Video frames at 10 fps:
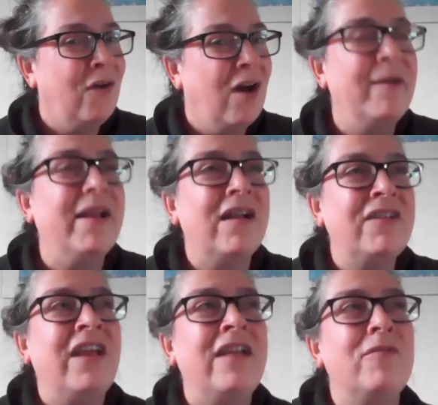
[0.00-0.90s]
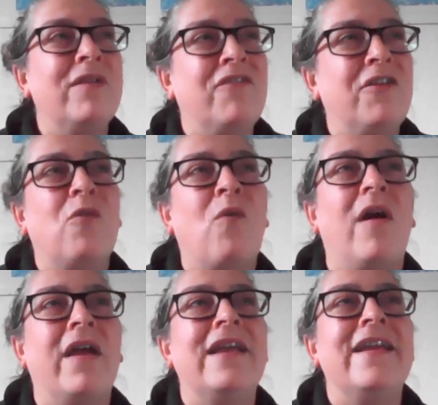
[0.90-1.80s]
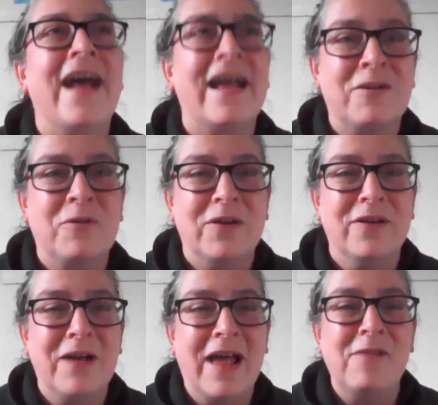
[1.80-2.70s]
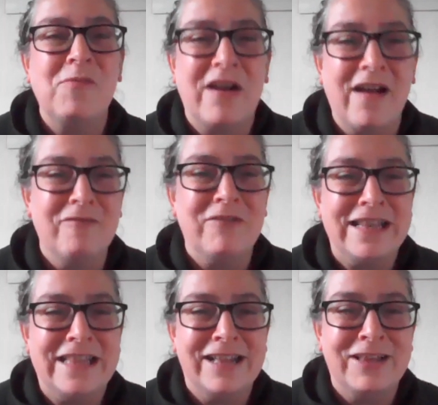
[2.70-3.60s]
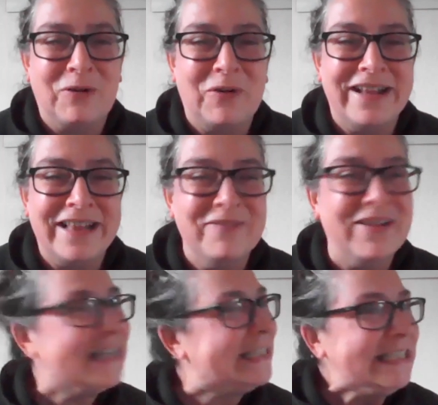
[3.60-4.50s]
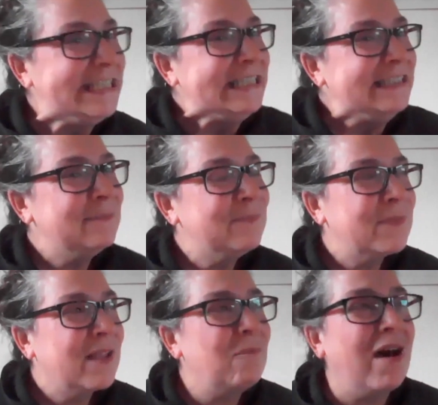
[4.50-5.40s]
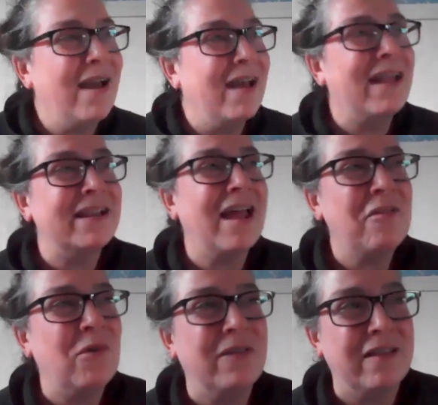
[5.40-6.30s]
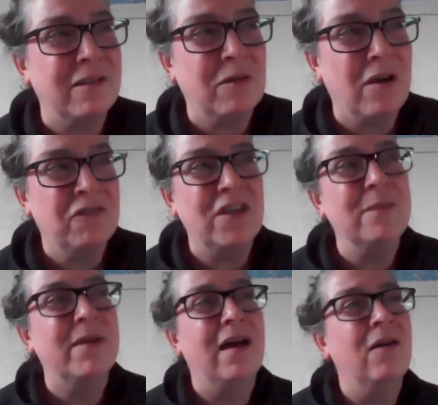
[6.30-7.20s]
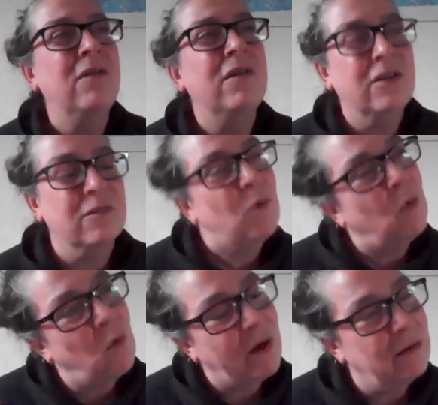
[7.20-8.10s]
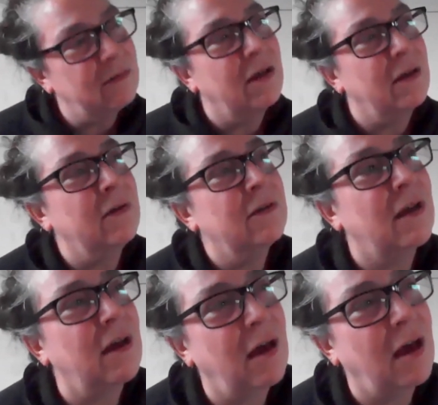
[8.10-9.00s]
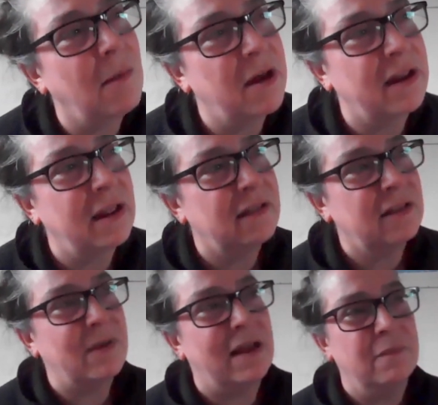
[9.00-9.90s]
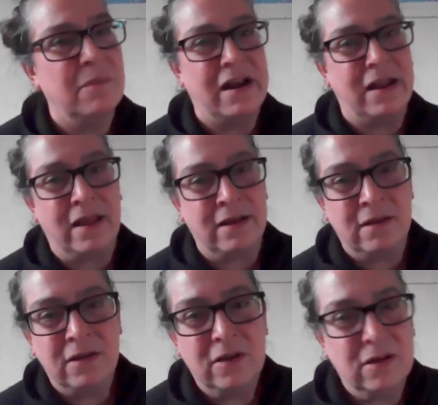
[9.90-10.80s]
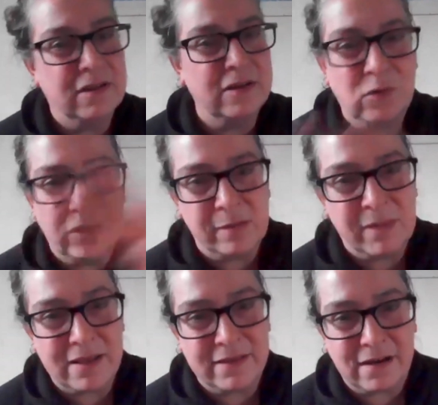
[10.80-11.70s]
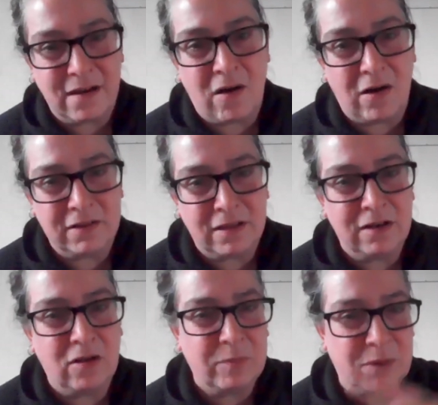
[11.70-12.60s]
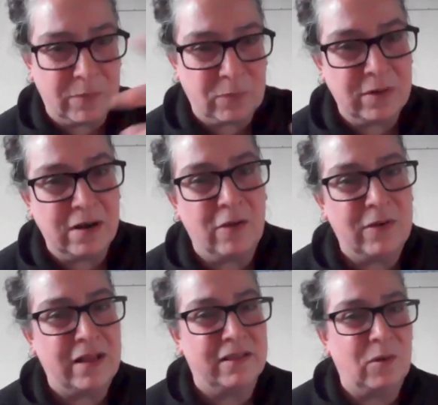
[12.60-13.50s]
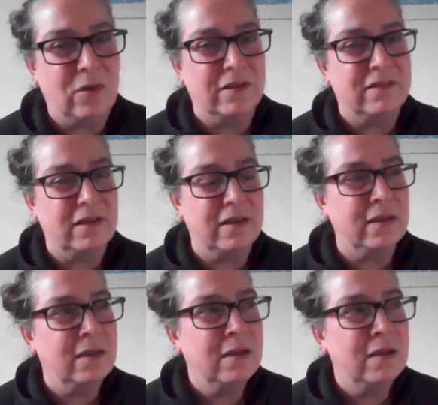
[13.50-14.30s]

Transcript: I mean, I genuinely feel quite inadequate when I read these stories. I'm like, and there's another one, there's a female who's more well-known, Maria Sibella Merien, who did all the amazing art that a lot of people would know in entomology.